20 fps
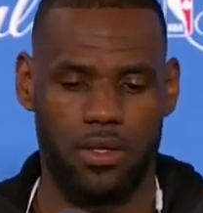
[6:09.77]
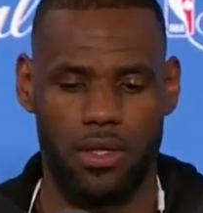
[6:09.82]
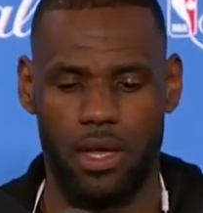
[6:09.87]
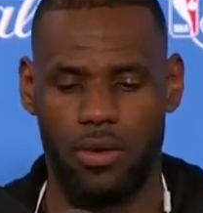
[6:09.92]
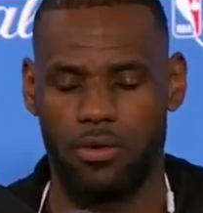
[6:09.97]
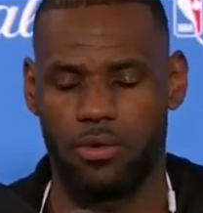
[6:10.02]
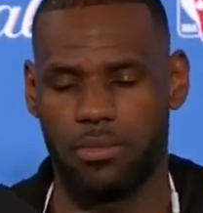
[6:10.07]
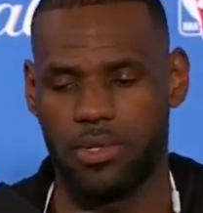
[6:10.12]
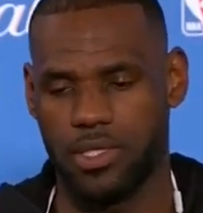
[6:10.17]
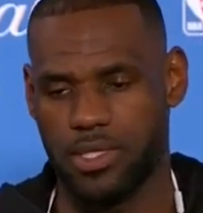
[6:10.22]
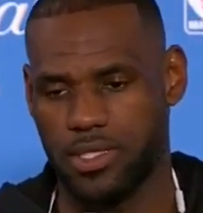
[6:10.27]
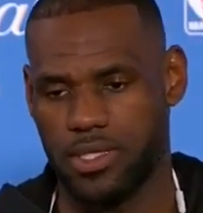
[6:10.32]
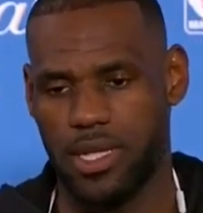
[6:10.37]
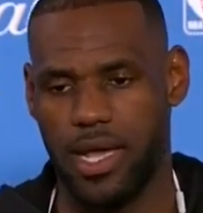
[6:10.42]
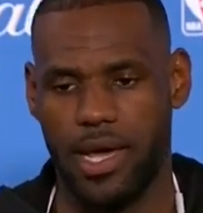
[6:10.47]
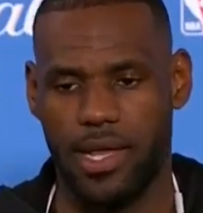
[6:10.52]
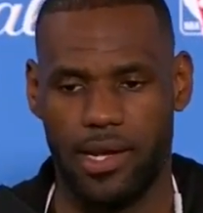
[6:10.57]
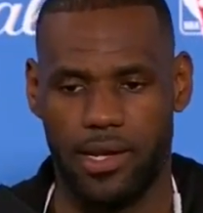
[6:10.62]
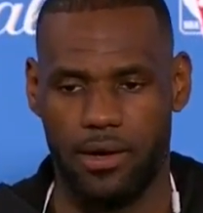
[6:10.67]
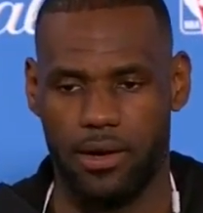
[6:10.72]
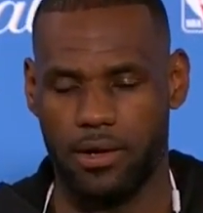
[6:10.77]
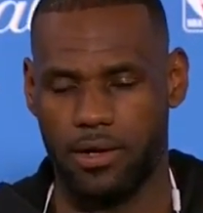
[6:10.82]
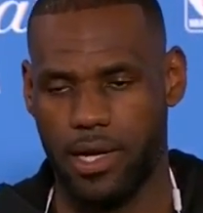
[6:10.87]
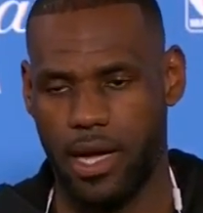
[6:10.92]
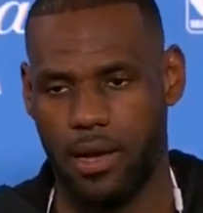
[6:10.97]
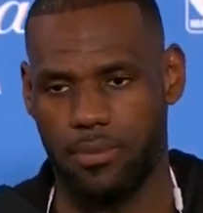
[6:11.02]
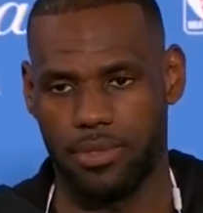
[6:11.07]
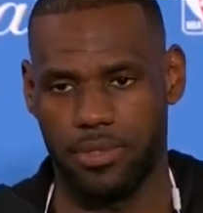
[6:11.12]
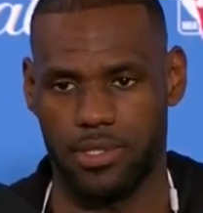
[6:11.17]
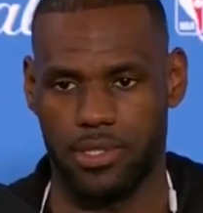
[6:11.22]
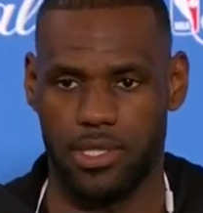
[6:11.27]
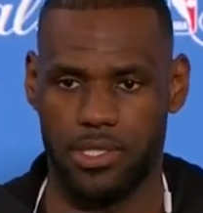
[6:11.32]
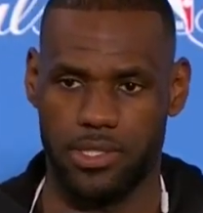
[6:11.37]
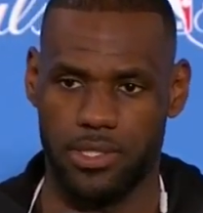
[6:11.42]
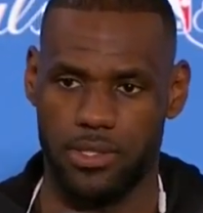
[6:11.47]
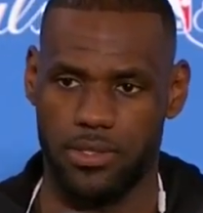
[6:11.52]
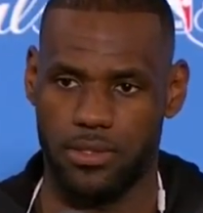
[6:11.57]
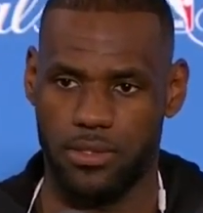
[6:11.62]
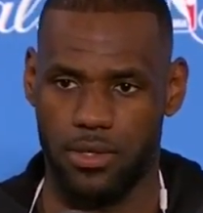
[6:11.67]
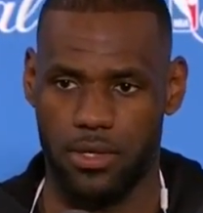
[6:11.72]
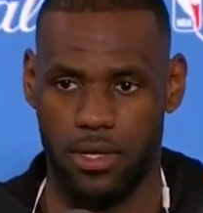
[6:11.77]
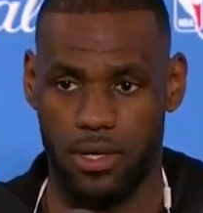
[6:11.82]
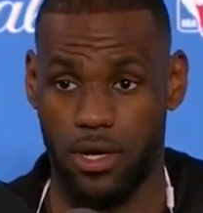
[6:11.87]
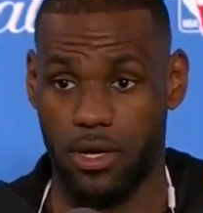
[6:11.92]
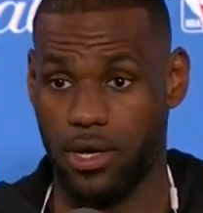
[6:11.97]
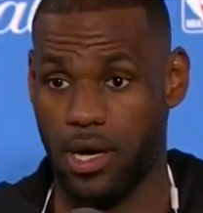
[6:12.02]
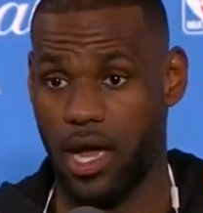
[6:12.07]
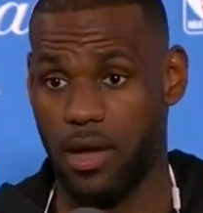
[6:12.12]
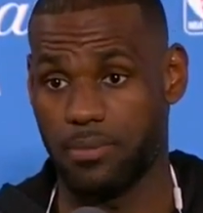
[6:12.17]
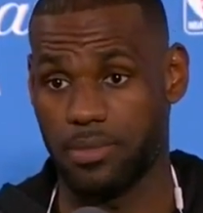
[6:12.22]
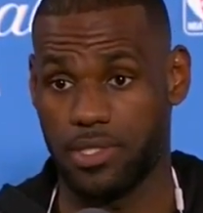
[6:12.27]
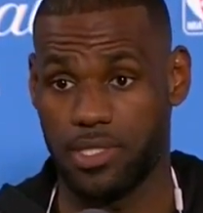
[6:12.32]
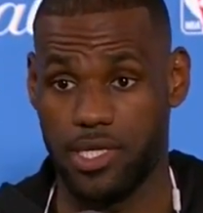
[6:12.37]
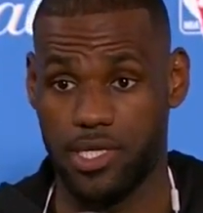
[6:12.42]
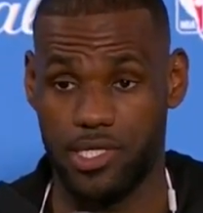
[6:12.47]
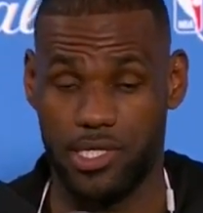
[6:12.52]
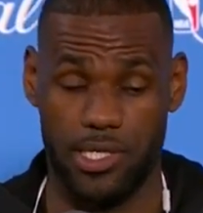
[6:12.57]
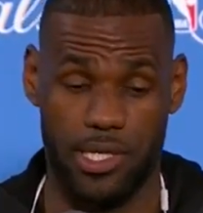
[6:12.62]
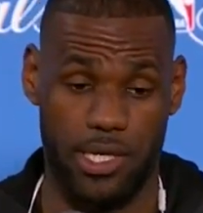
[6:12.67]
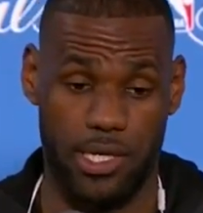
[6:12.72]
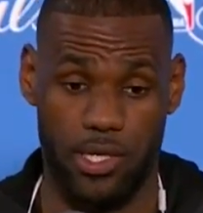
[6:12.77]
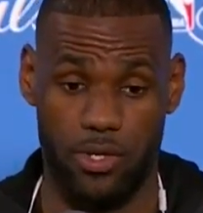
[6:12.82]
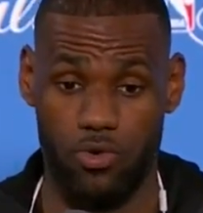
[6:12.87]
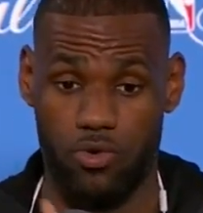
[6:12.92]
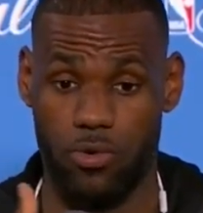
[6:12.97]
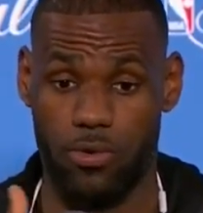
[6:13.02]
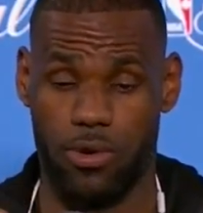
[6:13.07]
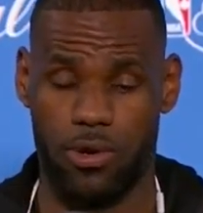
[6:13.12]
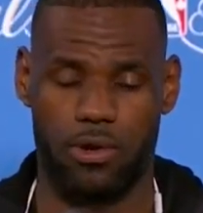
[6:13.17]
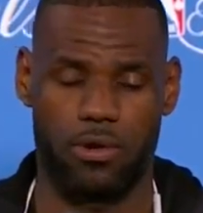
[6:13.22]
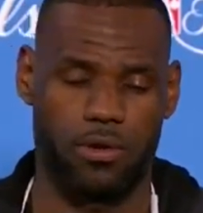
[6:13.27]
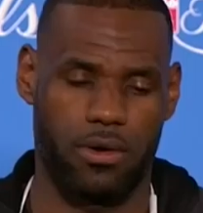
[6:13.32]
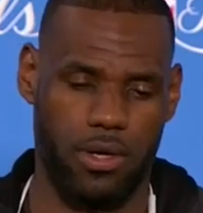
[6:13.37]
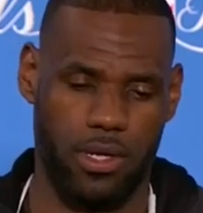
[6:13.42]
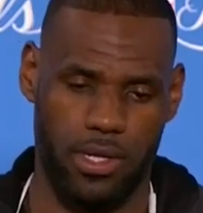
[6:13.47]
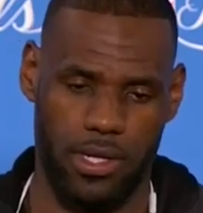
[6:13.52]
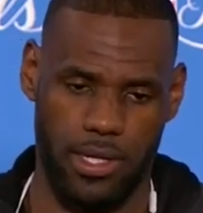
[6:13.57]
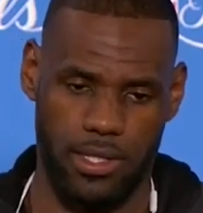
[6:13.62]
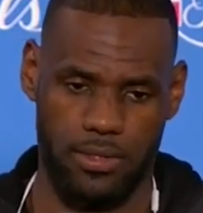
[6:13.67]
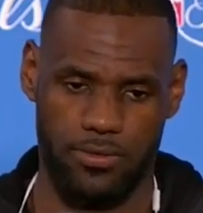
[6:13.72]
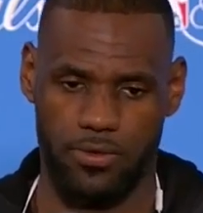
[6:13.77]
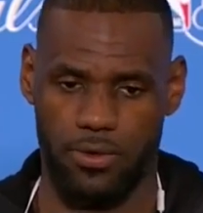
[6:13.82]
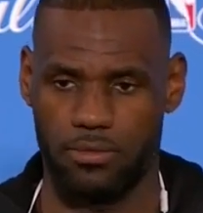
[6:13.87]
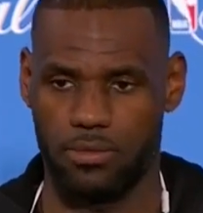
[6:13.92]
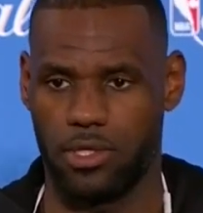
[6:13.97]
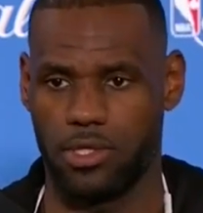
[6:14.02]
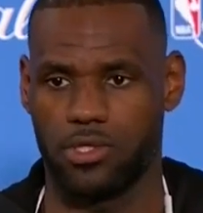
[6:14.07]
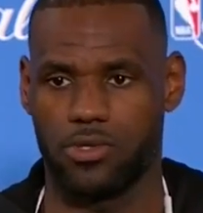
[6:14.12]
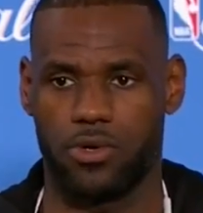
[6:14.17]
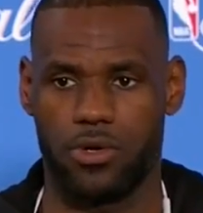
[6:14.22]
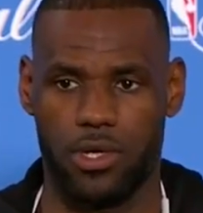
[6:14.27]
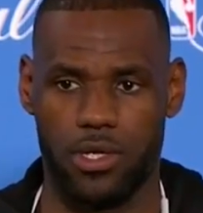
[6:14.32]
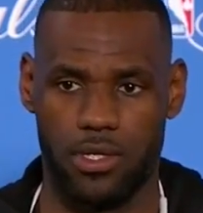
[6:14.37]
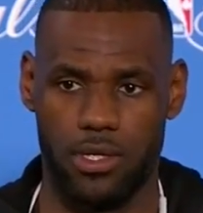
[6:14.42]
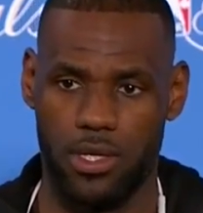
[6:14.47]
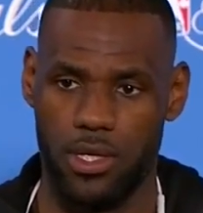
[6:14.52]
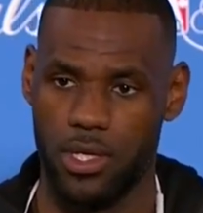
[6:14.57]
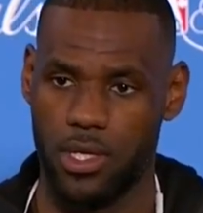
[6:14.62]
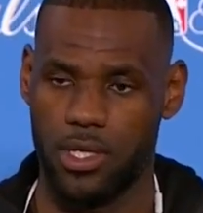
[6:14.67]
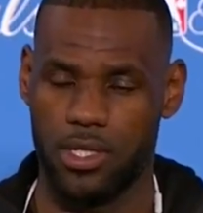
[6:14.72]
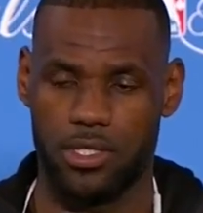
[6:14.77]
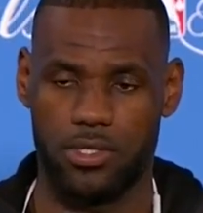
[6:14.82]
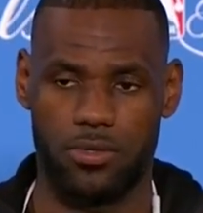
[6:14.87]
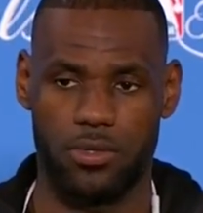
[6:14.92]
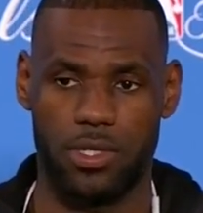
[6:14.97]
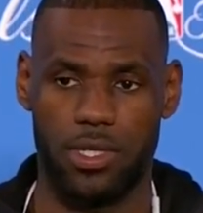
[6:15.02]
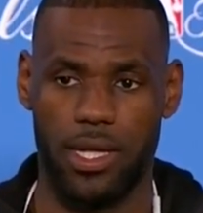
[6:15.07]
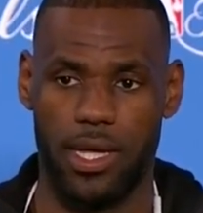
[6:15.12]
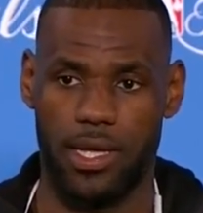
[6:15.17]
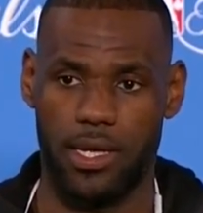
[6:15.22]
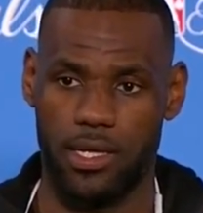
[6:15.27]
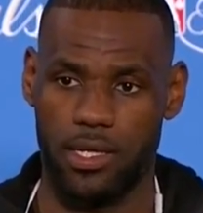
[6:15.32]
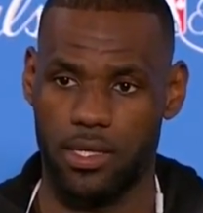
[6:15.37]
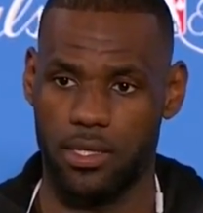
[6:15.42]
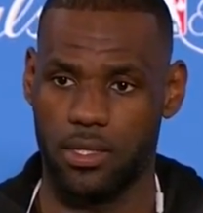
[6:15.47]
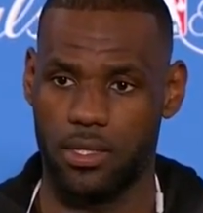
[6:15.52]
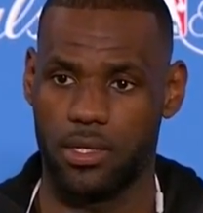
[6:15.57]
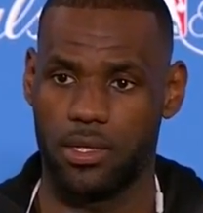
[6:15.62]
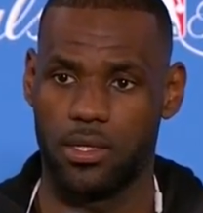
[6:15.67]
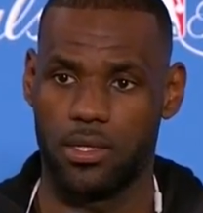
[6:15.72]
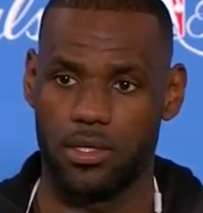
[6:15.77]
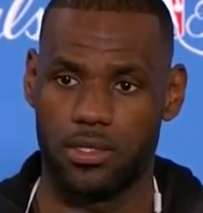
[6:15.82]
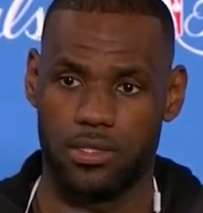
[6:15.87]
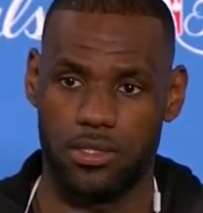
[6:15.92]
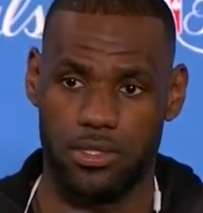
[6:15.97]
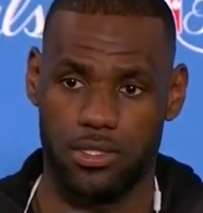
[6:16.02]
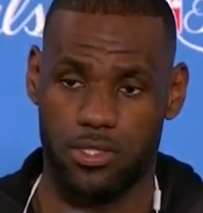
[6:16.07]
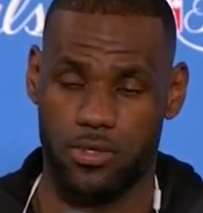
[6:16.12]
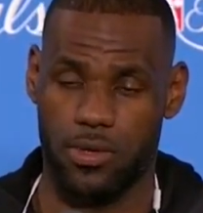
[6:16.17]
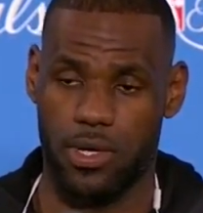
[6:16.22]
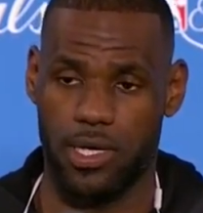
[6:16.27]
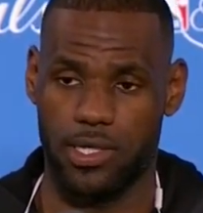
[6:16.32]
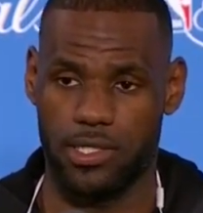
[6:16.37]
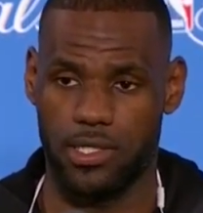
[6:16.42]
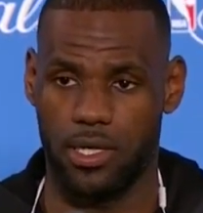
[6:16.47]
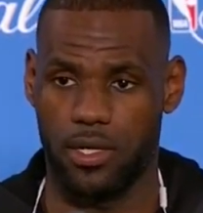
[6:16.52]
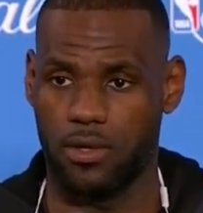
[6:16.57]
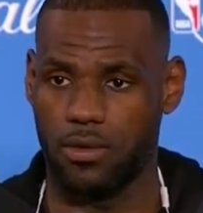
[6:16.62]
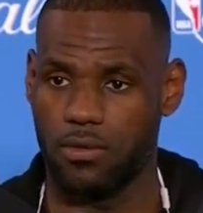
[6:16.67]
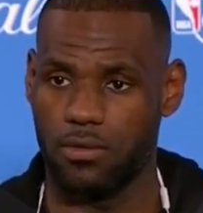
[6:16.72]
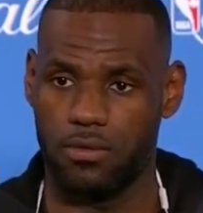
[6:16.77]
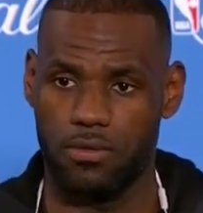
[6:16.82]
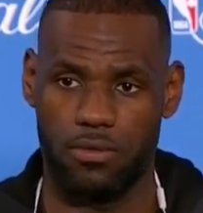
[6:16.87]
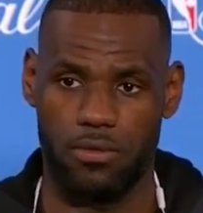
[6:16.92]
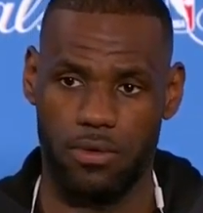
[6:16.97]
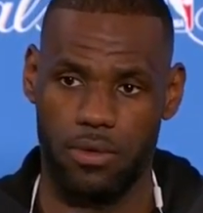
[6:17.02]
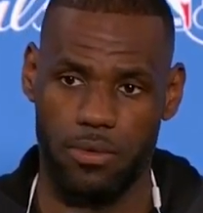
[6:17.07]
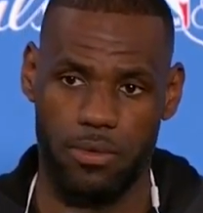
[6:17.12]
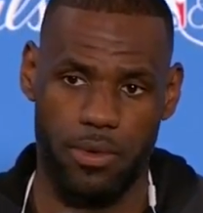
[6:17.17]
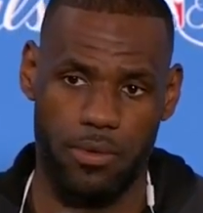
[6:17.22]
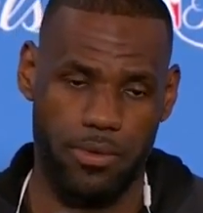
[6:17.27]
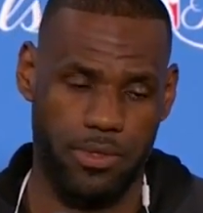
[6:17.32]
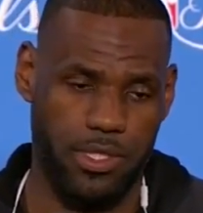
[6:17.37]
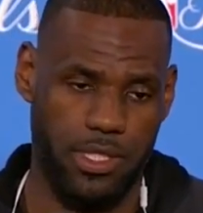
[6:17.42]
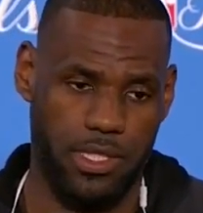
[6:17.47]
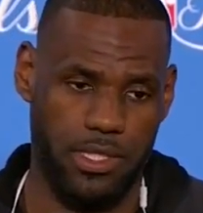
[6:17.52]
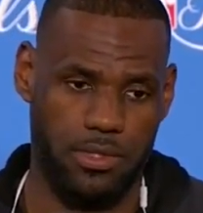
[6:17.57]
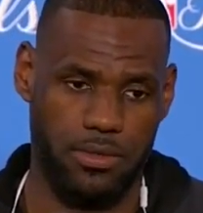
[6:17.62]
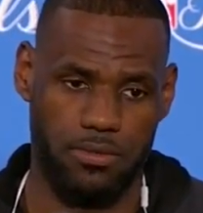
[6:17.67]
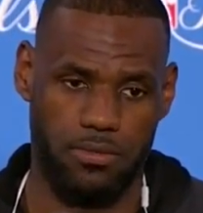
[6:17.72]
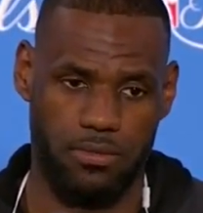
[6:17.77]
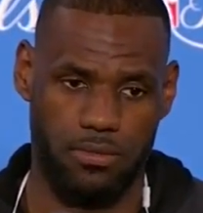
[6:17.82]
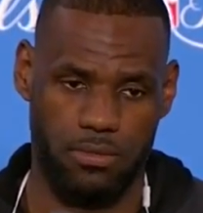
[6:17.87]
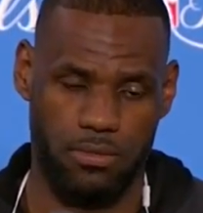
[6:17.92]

that would have been sliding our composition, our, our competition, and who we were going against from Detroit to Atlanta to Toronto. We, we was just